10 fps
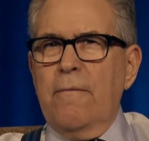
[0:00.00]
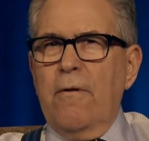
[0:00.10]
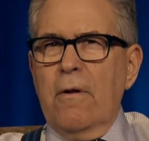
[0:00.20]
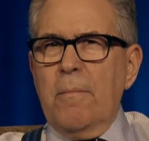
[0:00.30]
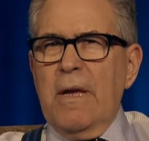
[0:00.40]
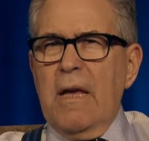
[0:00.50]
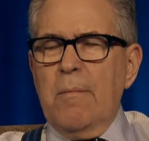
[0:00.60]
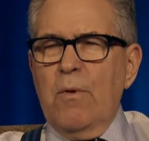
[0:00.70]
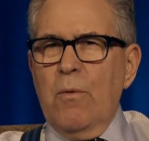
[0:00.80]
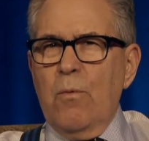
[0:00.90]
father
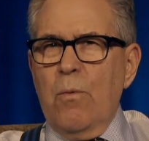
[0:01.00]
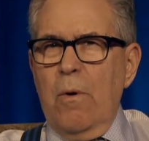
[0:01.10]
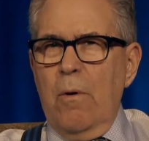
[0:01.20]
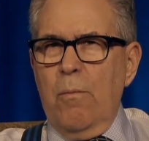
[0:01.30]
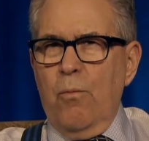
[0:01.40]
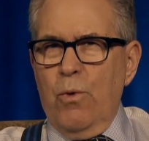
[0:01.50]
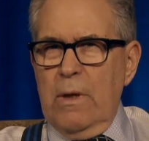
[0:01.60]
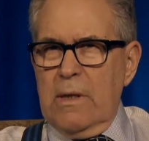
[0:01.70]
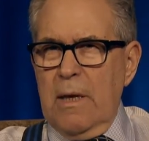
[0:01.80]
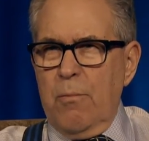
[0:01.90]
became a, a, real
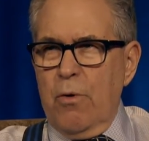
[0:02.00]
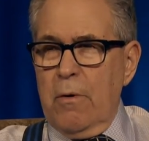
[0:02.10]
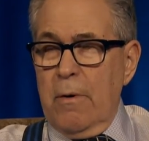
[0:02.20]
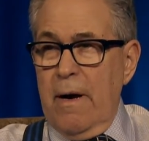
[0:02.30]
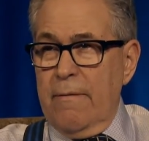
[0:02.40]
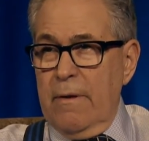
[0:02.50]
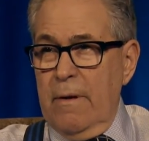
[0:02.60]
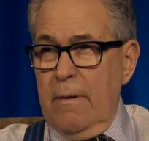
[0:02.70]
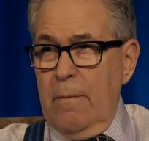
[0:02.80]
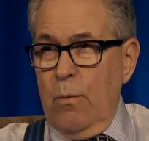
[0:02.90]
estate broker after
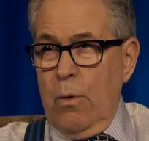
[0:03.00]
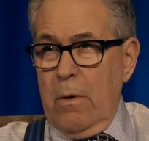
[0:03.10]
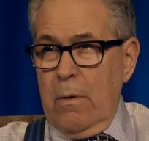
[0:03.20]
the war.